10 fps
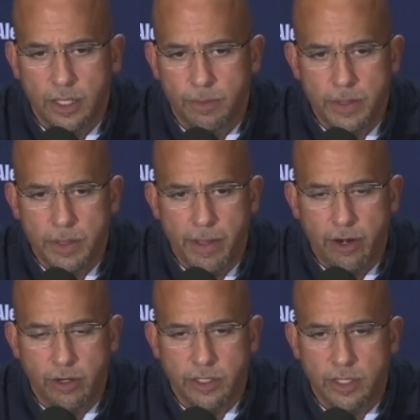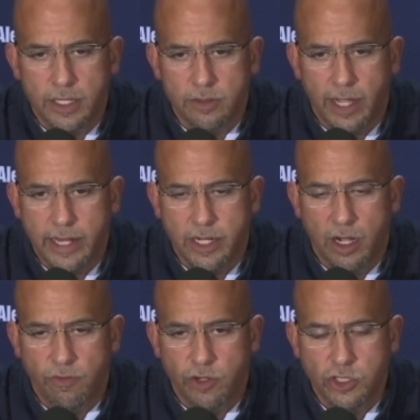be better in tight
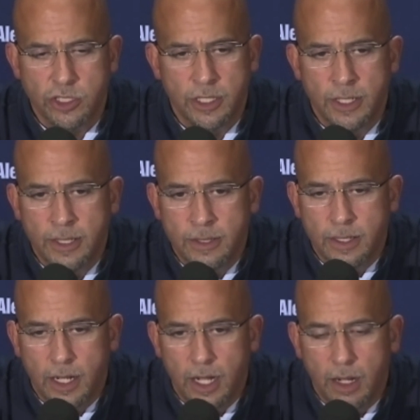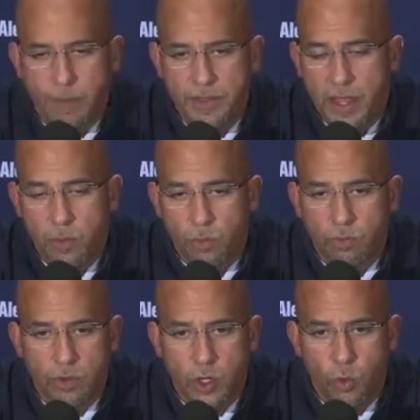coverage. And then,
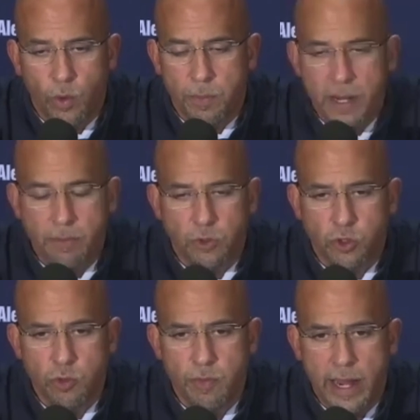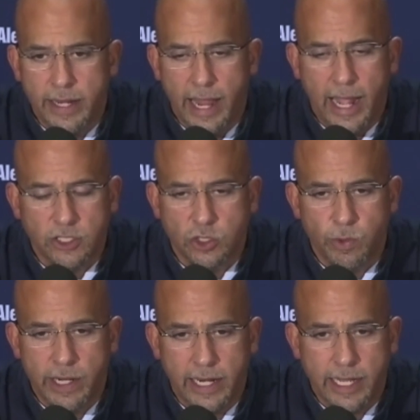you know, when people do make catches,
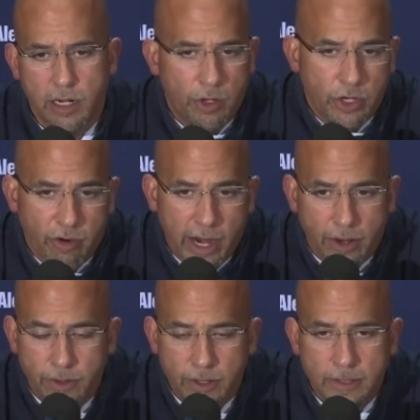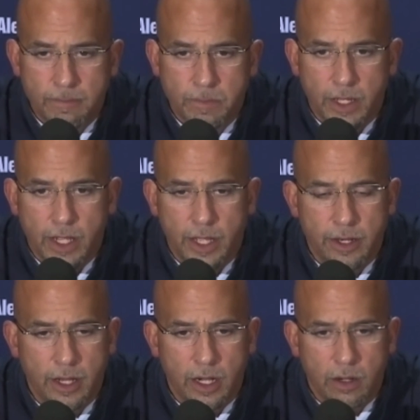we got to get them on the ground. And,
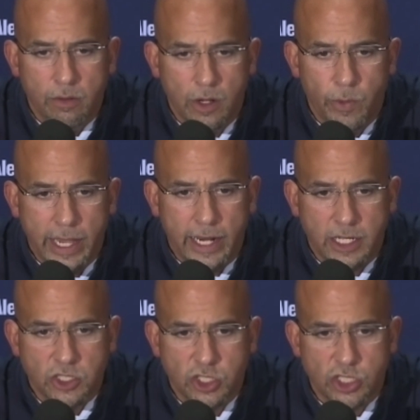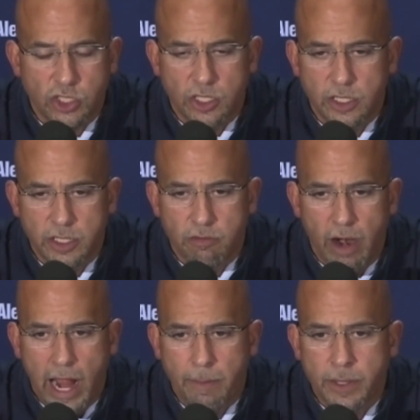you know, we got to consistently
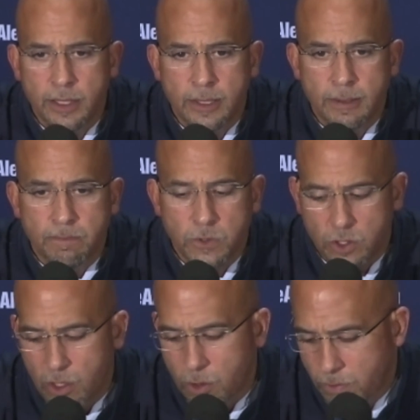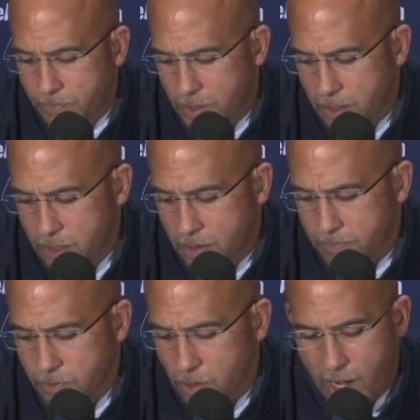wrap. So, you
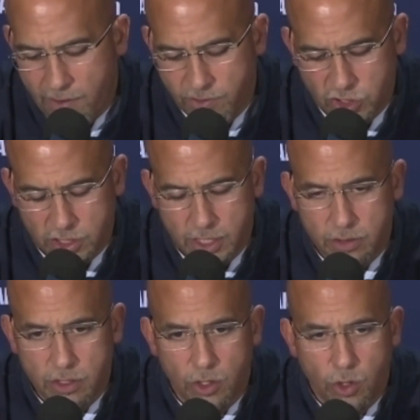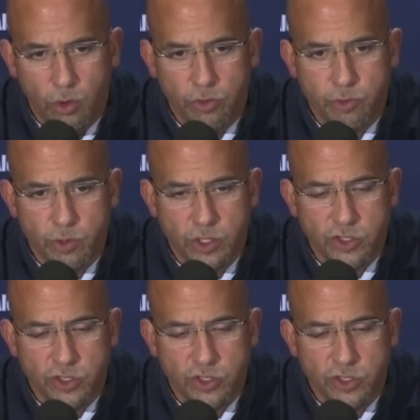know, obviously, you know, going through this